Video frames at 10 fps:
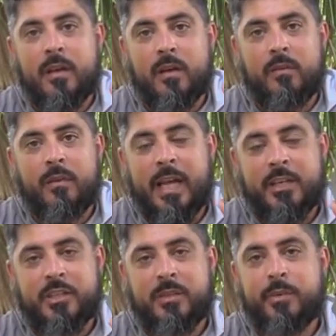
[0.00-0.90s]
of
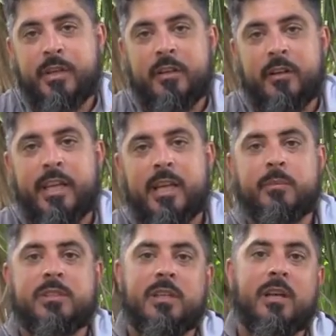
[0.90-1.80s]
actually putting our
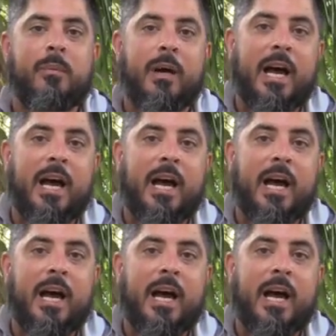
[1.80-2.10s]
cameras up